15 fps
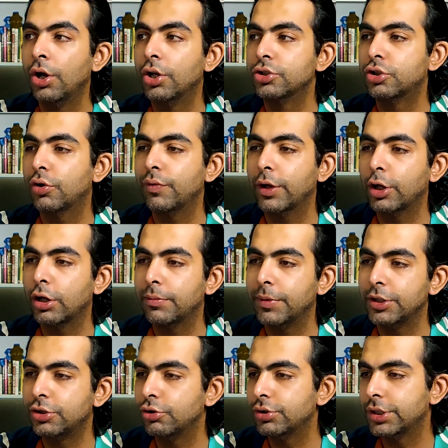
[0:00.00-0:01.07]
so we're going to be
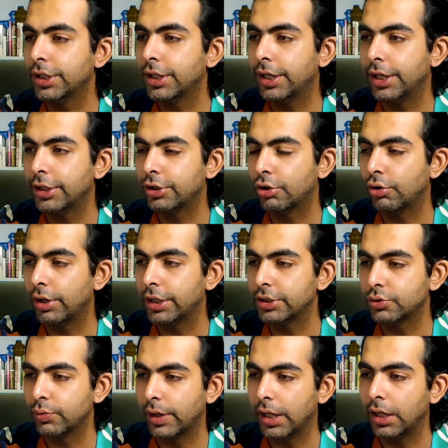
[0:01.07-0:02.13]
choosing Heathrow as
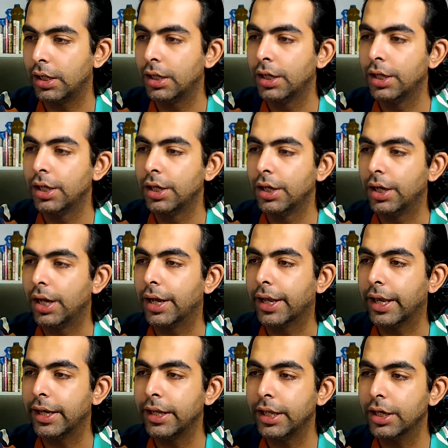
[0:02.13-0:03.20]
well.
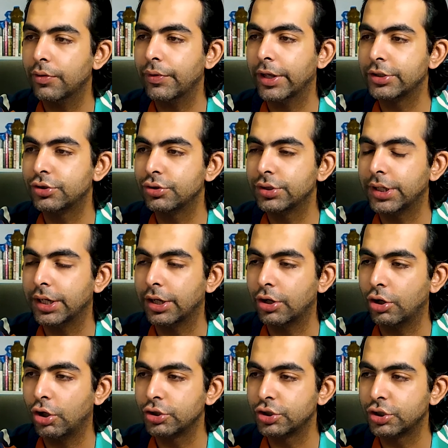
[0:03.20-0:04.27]
Again, here we are choosing a
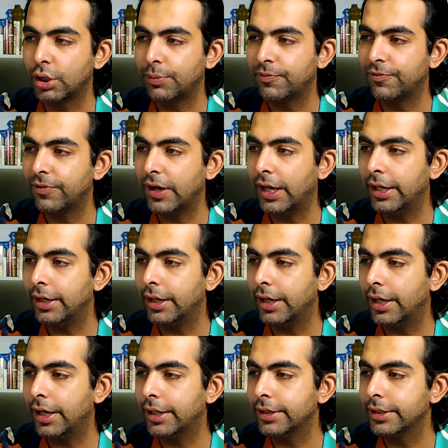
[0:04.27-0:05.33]
non-stop flight
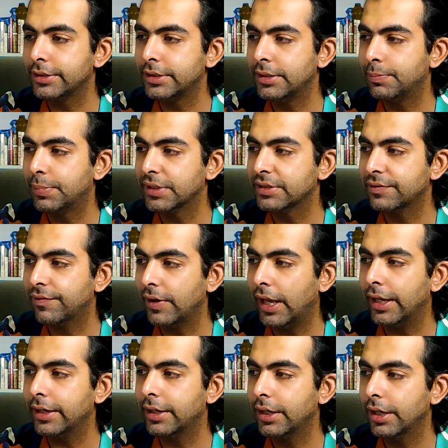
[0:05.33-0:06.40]
and the cheapest
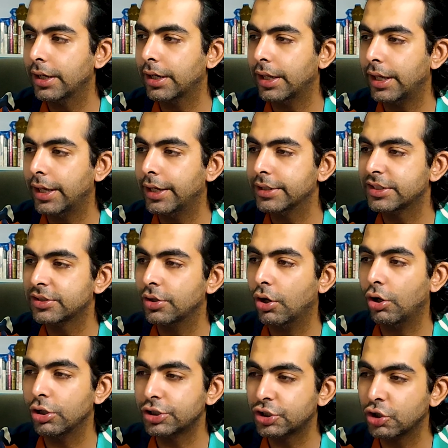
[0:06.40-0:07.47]
flight here is
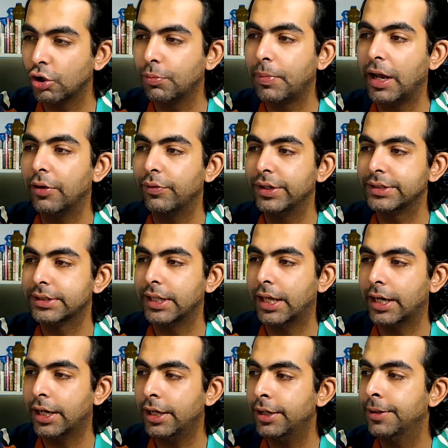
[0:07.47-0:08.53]
also by
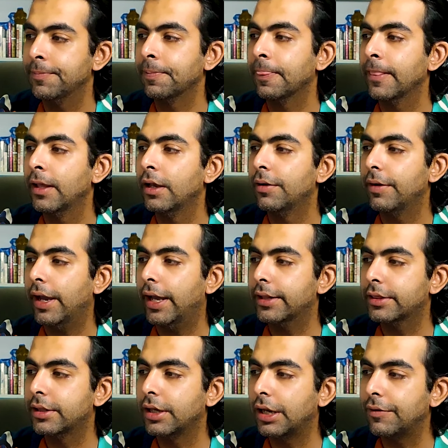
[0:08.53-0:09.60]
Vistara
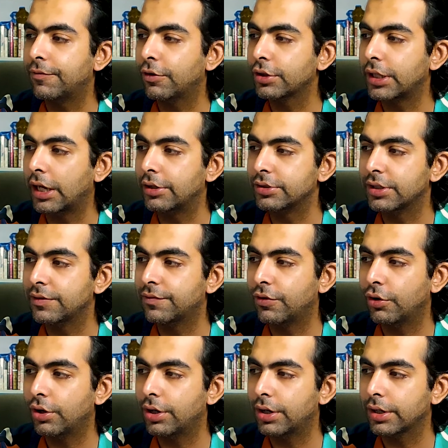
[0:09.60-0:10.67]
at
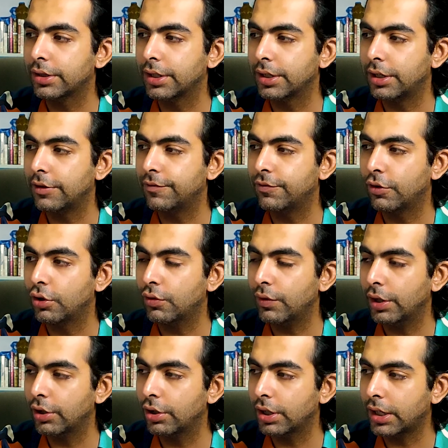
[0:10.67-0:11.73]
34,434. We're
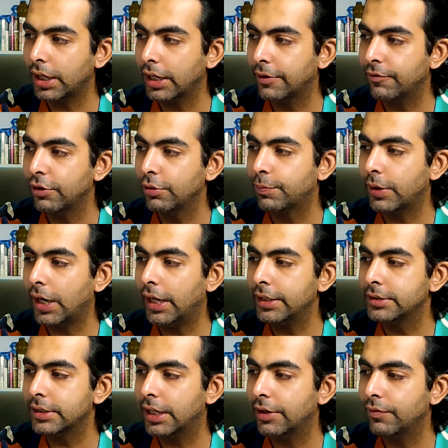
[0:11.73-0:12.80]
going to click view
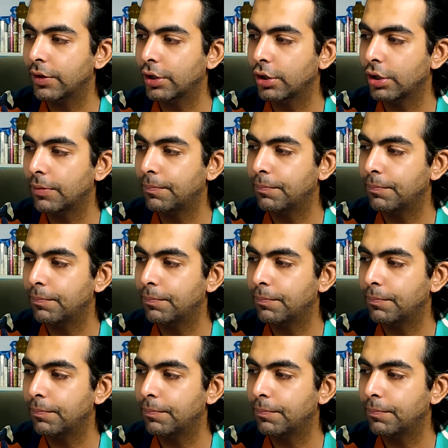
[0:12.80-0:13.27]
price and we're going to